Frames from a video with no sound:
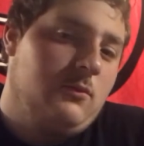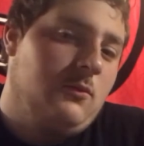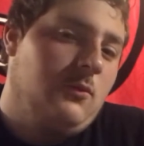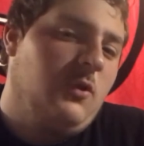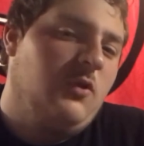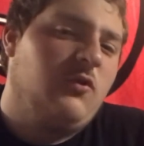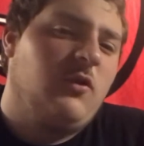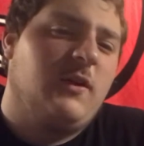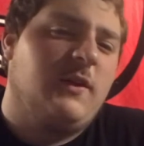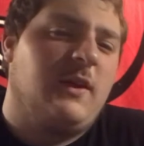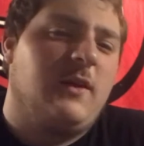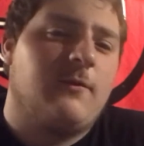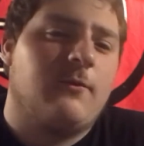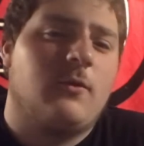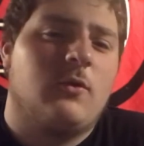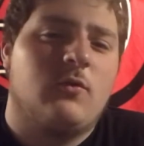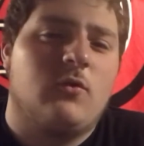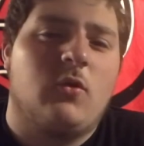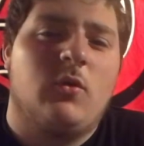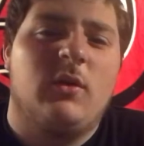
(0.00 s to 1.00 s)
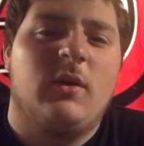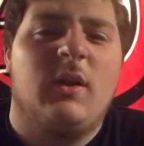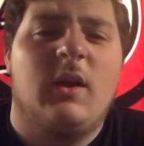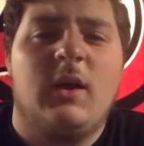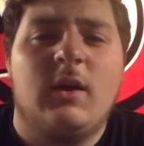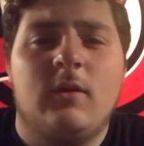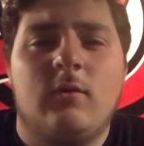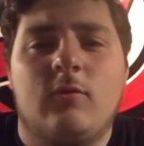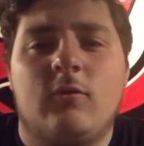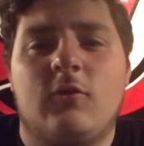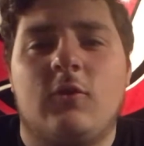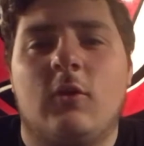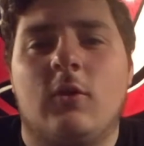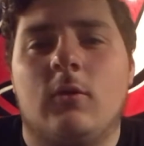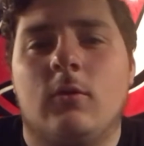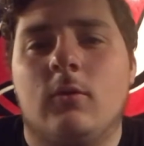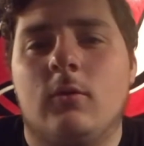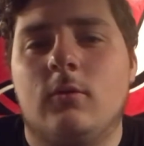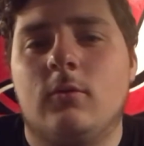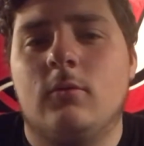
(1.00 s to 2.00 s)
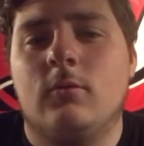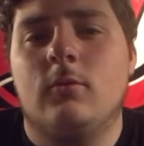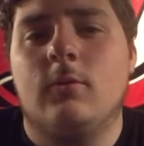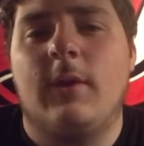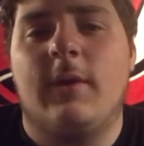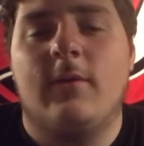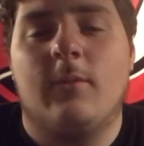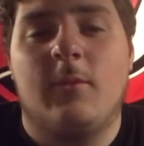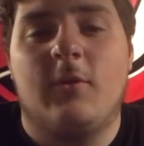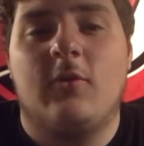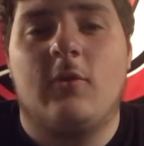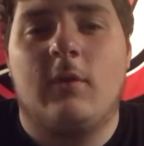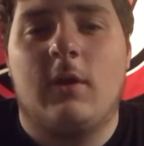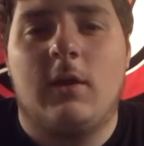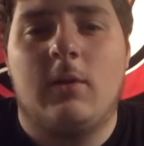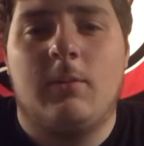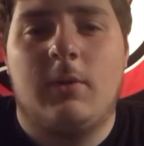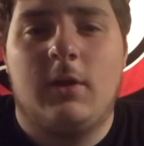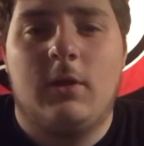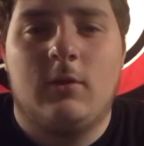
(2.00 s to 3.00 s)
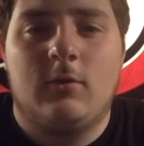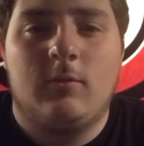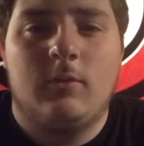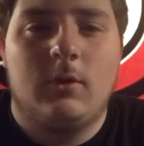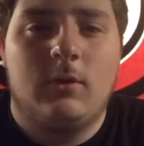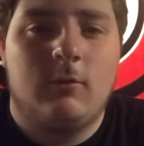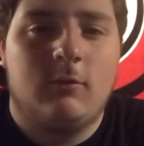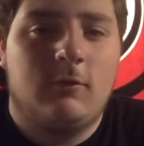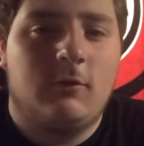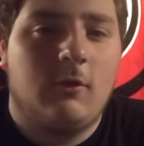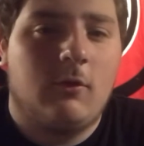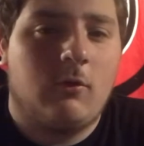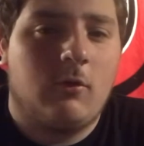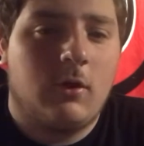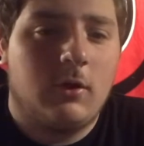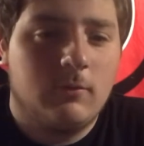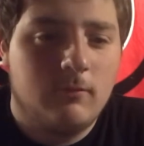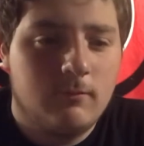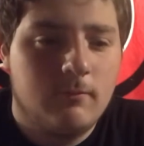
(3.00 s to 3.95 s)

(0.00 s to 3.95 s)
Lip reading: we tried to get front row a lot, so we had to miss a lot of bands, but it was still great.